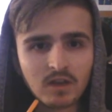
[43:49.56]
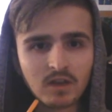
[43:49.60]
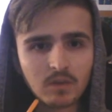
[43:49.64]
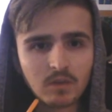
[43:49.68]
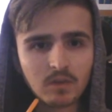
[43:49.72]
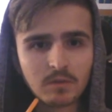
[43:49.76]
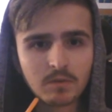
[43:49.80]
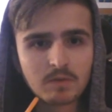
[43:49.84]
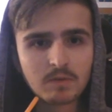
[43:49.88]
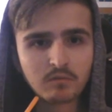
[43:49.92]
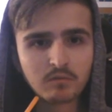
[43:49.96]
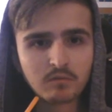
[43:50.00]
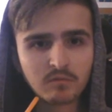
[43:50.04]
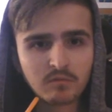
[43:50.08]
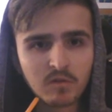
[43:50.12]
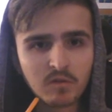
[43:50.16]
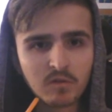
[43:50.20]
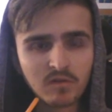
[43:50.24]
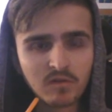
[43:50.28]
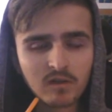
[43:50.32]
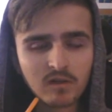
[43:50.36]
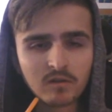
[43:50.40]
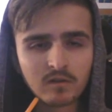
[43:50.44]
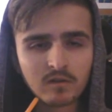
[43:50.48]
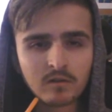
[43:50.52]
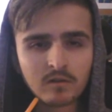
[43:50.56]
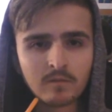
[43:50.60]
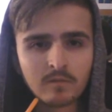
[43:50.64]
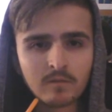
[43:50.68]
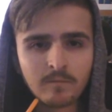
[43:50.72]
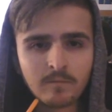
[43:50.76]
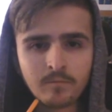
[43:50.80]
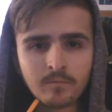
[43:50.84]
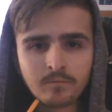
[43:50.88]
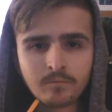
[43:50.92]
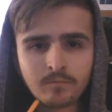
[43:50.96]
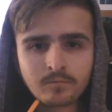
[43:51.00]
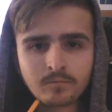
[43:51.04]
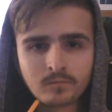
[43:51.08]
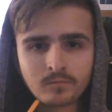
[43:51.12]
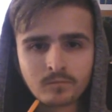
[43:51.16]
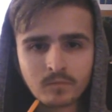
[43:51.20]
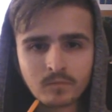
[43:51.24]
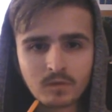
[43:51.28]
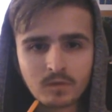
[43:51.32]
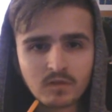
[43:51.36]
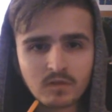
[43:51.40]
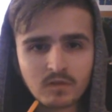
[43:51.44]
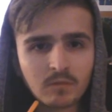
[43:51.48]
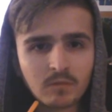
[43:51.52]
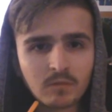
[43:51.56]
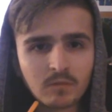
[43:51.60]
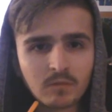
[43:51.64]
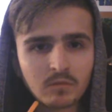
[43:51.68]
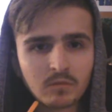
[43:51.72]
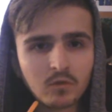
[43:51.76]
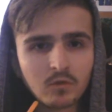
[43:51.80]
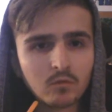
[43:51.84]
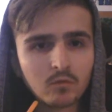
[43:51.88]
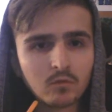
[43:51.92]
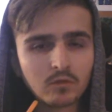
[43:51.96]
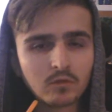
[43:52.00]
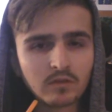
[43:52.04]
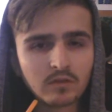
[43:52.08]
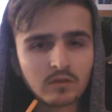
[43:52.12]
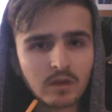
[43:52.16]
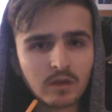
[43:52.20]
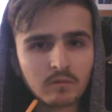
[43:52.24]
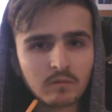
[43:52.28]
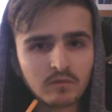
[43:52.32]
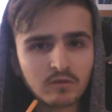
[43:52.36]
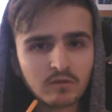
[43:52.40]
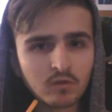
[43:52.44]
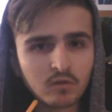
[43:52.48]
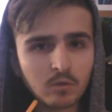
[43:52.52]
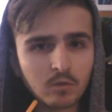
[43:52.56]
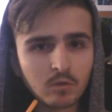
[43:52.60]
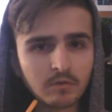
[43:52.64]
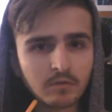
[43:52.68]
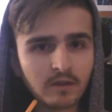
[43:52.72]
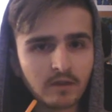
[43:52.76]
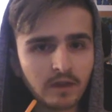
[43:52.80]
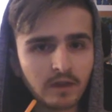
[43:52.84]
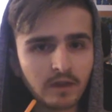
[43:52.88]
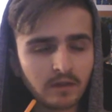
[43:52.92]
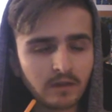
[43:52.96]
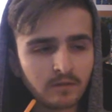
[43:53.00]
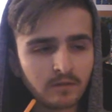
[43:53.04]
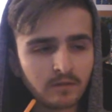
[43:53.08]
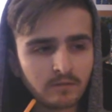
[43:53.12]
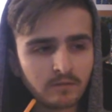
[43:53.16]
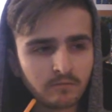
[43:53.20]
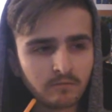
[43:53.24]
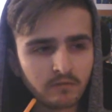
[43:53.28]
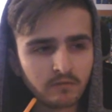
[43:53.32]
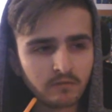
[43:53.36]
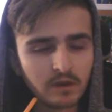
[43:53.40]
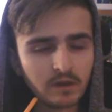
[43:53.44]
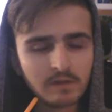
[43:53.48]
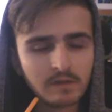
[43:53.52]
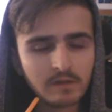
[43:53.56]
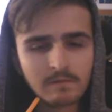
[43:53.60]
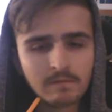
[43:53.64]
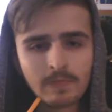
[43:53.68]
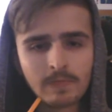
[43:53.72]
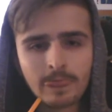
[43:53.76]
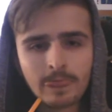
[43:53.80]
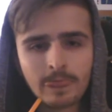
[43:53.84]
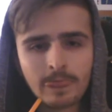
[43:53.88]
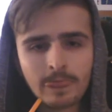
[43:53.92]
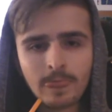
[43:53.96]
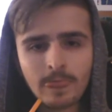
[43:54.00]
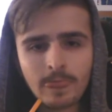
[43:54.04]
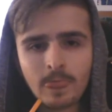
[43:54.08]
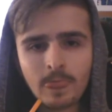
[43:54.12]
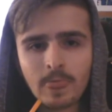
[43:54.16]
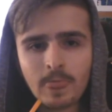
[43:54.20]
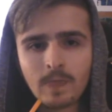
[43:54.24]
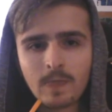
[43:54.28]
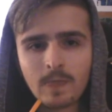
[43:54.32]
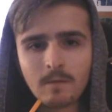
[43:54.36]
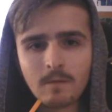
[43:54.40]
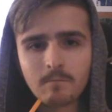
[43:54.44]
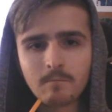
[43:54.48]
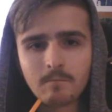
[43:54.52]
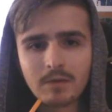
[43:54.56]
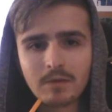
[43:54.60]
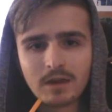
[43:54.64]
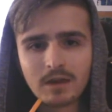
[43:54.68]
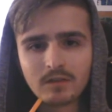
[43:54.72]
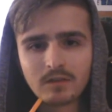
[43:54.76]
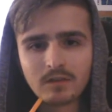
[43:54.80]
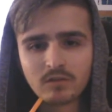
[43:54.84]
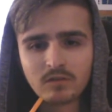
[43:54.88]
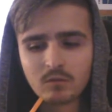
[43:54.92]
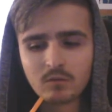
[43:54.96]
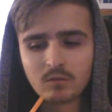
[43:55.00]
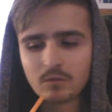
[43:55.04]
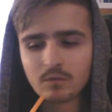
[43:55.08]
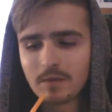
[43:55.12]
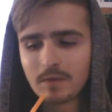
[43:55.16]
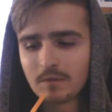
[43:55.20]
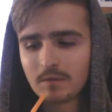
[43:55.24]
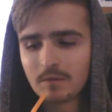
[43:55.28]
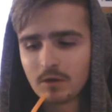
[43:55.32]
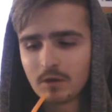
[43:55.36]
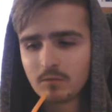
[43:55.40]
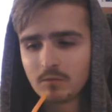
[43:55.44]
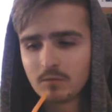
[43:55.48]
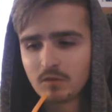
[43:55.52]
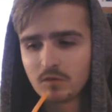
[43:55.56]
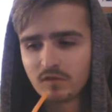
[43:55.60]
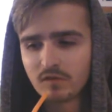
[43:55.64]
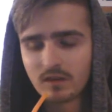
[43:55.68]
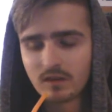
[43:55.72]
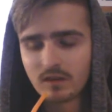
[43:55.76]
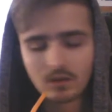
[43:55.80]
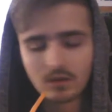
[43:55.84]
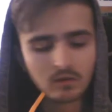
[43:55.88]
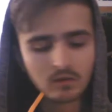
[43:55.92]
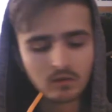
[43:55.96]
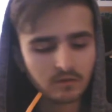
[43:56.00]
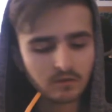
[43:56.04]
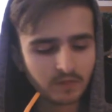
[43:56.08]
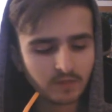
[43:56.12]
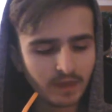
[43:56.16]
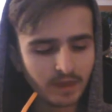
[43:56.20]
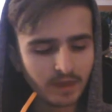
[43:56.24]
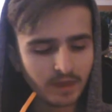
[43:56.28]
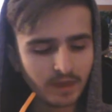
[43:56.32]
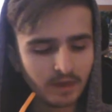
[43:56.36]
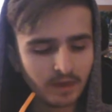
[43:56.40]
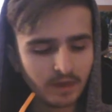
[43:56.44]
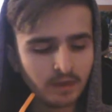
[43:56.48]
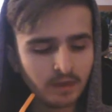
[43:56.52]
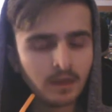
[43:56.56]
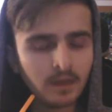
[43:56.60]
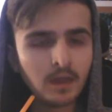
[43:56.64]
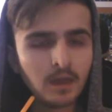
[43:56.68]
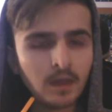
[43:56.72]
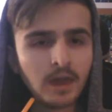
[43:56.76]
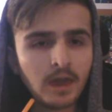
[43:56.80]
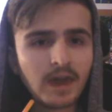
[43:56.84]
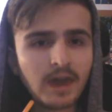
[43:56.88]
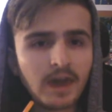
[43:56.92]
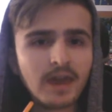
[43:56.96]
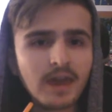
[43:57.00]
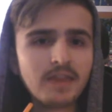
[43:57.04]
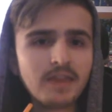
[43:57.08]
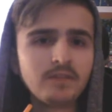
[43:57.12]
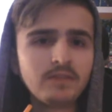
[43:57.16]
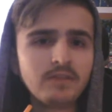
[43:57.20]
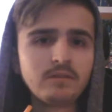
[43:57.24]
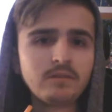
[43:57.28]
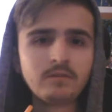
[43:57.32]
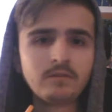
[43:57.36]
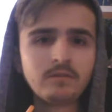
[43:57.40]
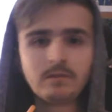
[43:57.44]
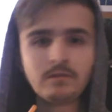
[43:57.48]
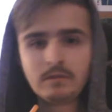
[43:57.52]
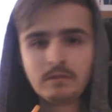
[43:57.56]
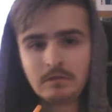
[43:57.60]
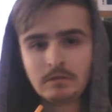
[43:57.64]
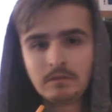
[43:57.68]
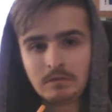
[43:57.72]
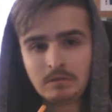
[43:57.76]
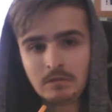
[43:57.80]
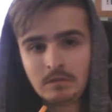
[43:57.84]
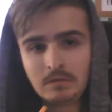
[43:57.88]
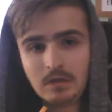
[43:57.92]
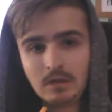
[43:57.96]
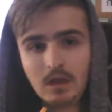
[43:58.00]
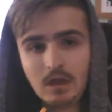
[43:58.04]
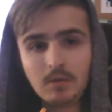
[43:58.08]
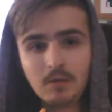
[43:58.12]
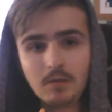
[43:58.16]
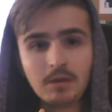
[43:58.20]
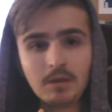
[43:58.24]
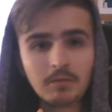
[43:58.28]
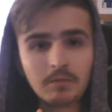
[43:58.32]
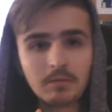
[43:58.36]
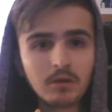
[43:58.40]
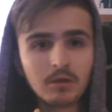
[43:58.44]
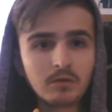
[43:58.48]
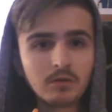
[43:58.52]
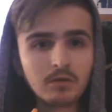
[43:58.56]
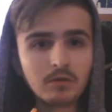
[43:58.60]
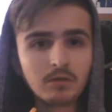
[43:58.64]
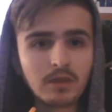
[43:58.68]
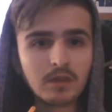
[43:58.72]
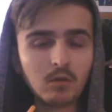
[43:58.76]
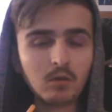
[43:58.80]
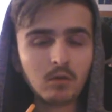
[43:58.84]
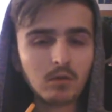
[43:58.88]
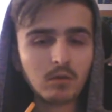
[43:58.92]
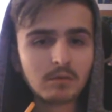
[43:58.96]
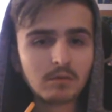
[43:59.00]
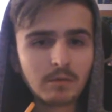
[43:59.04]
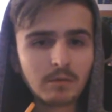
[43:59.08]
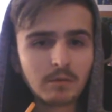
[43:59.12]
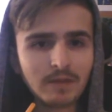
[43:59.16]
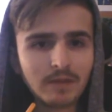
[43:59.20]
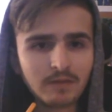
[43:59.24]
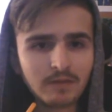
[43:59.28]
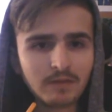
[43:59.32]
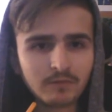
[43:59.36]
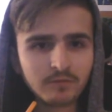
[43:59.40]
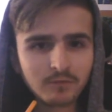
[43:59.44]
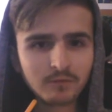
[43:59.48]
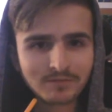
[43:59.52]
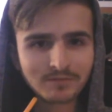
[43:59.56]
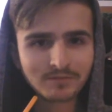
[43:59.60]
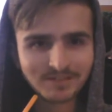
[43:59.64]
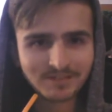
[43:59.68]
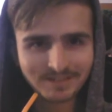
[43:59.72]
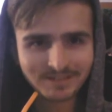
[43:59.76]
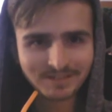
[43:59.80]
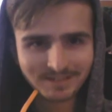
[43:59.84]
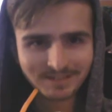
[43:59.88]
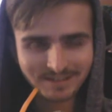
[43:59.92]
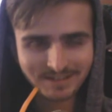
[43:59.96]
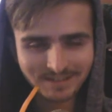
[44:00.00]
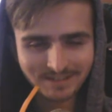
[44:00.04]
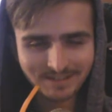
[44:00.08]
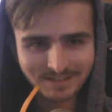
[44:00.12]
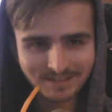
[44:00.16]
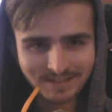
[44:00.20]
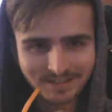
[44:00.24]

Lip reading: Not all the time, if it's copyright free. But, so I want to make my own music and use it for that. And I'll be uploading it on one of my platforms. Probably all of them, actually.